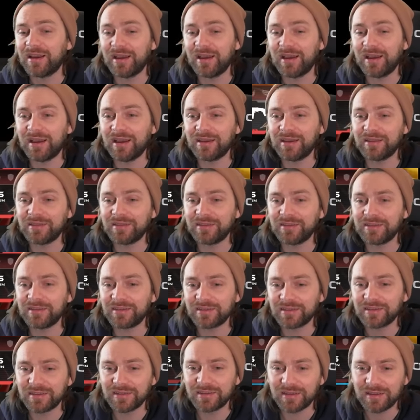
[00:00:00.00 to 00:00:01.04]
and
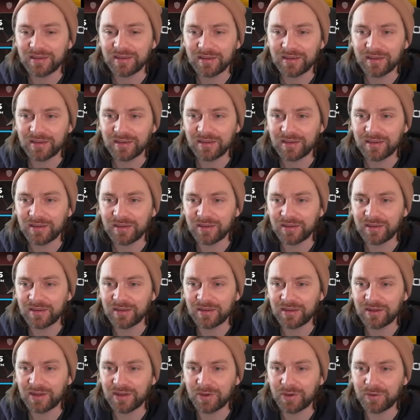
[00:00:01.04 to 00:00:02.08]

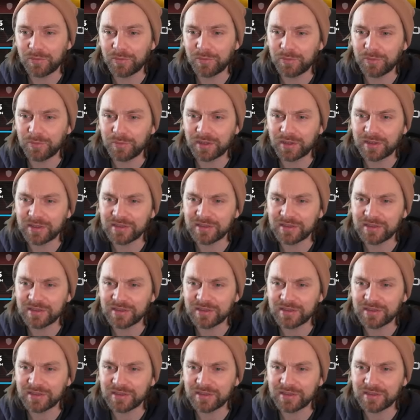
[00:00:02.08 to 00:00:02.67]
you know, we can